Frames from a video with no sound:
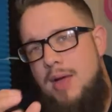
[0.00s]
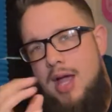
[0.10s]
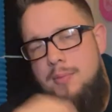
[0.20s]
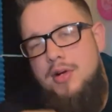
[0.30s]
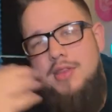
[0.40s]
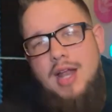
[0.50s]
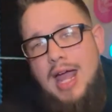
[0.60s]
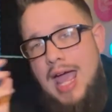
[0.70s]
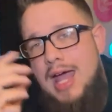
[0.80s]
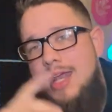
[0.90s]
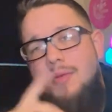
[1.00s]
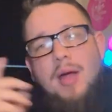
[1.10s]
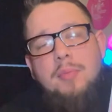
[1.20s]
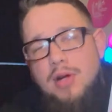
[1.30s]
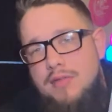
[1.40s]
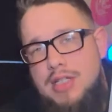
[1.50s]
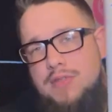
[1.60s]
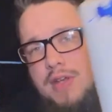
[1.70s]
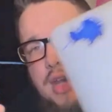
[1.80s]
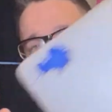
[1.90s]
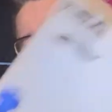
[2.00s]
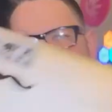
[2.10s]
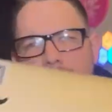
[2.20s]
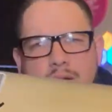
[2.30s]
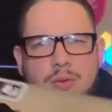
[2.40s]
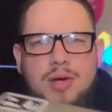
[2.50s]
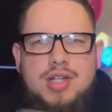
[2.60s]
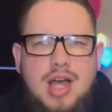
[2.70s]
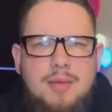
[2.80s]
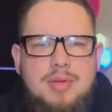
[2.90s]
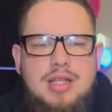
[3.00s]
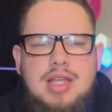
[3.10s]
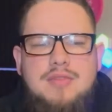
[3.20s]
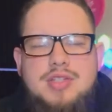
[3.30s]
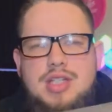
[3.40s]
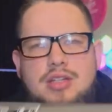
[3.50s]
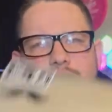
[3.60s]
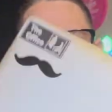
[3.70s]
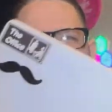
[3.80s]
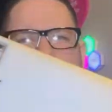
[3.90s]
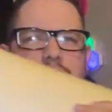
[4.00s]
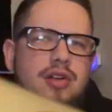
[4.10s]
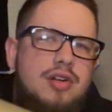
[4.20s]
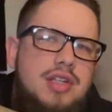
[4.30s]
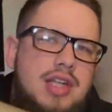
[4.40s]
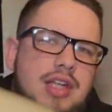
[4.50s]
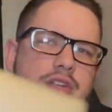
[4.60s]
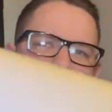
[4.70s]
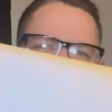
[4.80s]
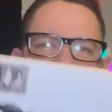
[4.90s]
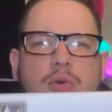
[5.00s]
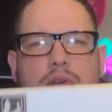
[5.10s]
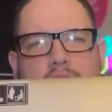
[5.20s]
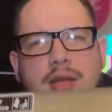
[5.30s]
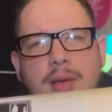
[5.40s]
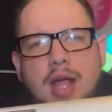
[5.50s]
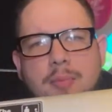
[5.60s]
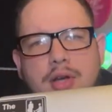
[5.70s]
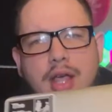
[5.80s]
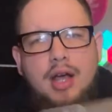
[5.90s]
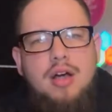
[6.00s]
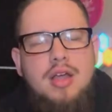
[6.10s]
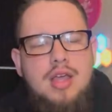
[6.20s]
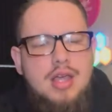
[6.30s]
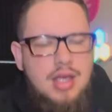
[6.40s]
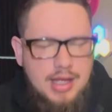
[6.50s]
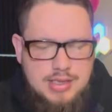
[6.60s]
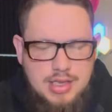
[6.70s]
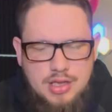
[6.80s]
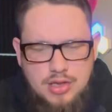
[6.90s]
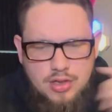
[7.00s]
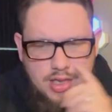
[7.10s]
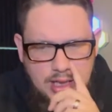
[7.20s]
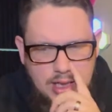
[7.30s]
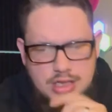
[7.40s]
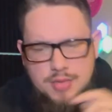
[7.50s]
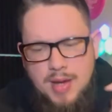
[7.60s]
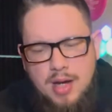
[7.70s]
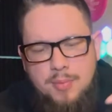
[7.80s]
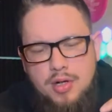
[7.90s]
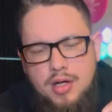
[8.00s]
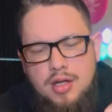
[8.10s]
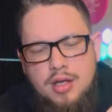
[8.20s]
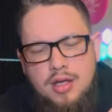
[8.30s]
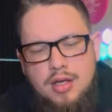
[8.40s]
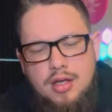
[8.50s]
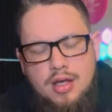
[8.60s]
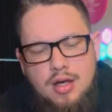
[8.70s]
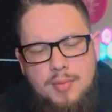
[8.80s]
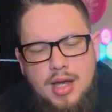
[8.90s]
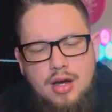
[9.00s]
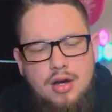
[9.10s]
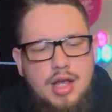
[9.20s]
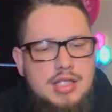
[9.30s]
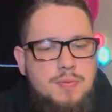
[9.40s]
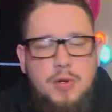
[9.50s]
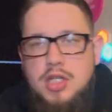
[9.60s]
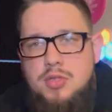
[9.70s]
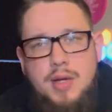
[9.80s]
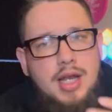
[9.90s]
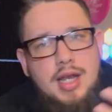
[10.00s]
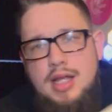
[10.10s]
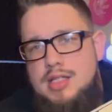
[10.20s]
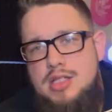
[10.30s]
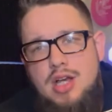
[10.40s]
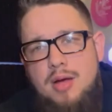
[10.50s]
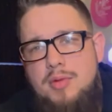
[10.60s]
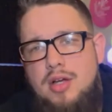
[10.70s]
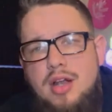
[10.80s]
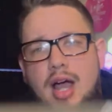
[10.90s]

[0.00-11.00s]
MacBook that I had in my previous video, which I believe is a 2013-2014 MacBook Air. It's a 13-inch MacBook um, Air. It's pretty sweet and it gets the job done.